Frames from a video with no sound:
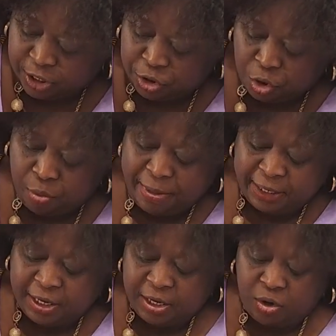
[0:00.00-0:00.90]
You know,
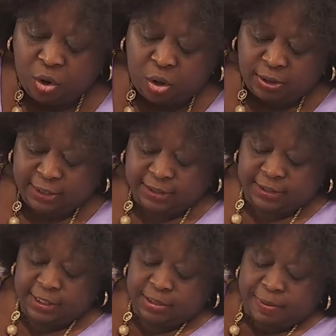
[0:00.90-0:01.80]
making all these
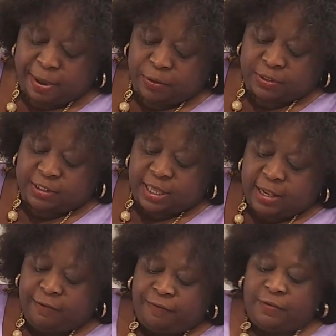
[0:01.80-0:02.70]
things by
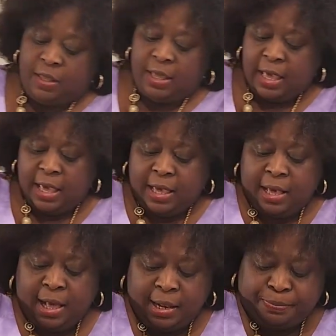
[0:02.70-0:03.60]
yourself, it
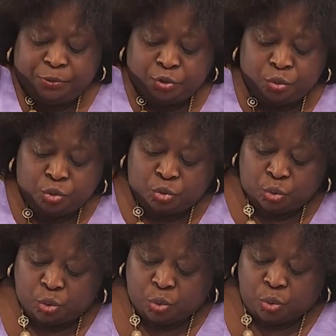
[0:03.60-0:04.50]
helps you
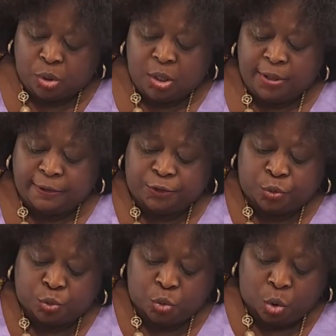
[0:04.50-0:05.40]

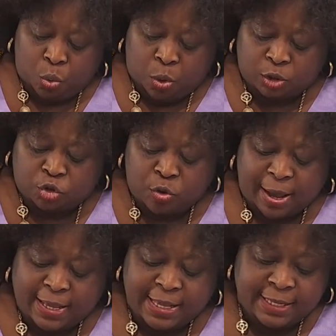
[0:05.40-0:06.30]
to know what you
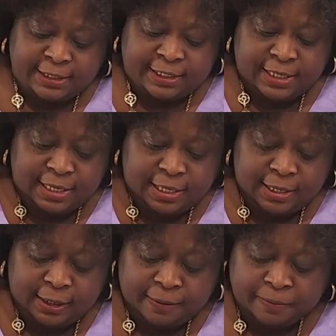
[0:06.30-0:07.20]
are
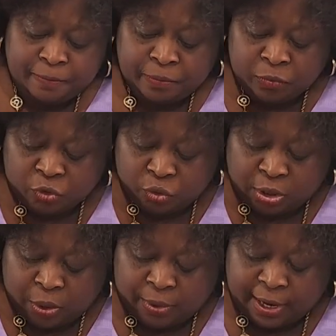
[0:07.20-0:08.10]
eating. You
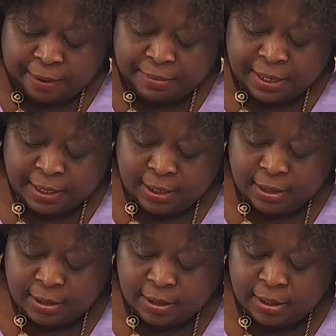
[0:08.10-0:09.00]
get what I mean?
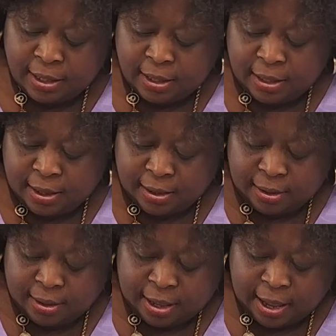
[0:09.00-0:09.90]

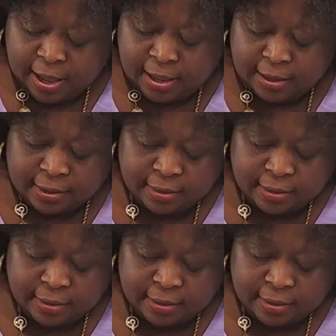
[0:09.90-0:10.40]
Yeah.